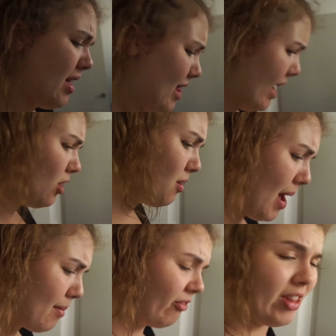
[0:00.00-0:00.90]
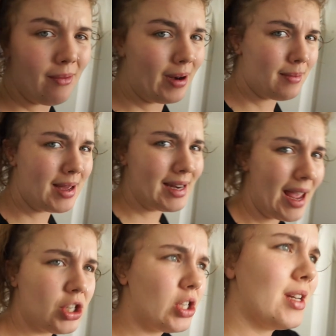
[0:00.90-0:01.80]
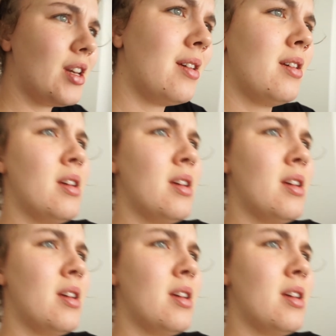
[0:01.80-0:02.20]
Thank you, Mum, for that recommendation.